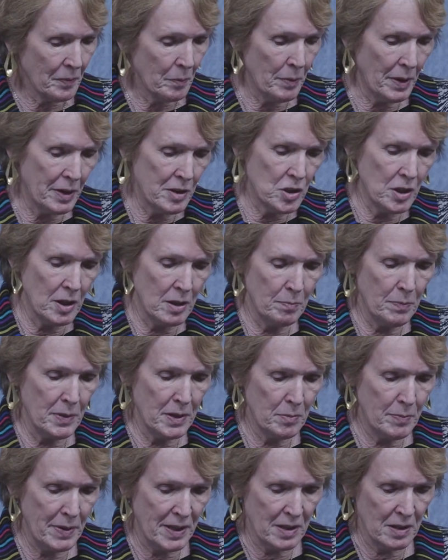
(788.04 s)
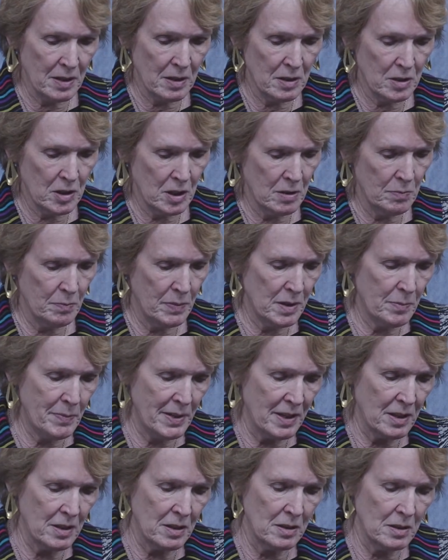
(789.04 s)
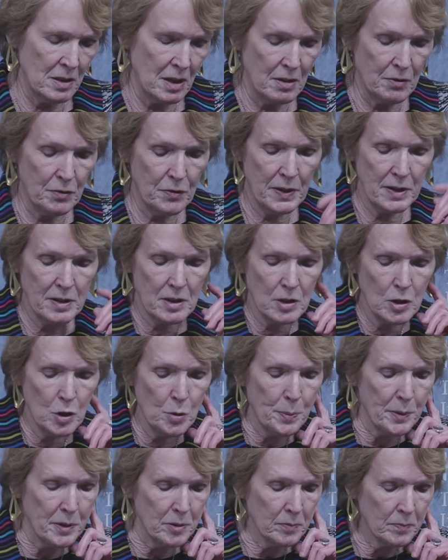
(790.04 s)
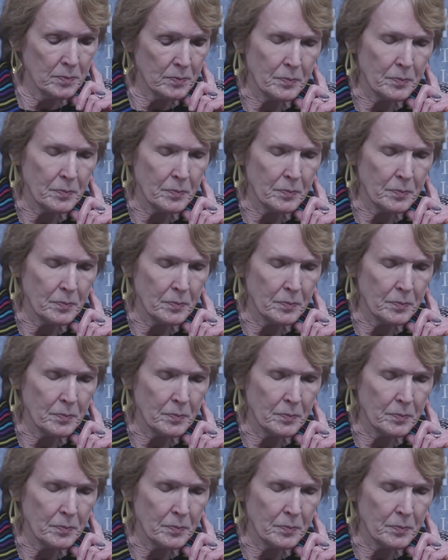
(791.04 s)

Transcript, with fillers: by Jane Burbank, Jane Burbank and, and Fred Cooper,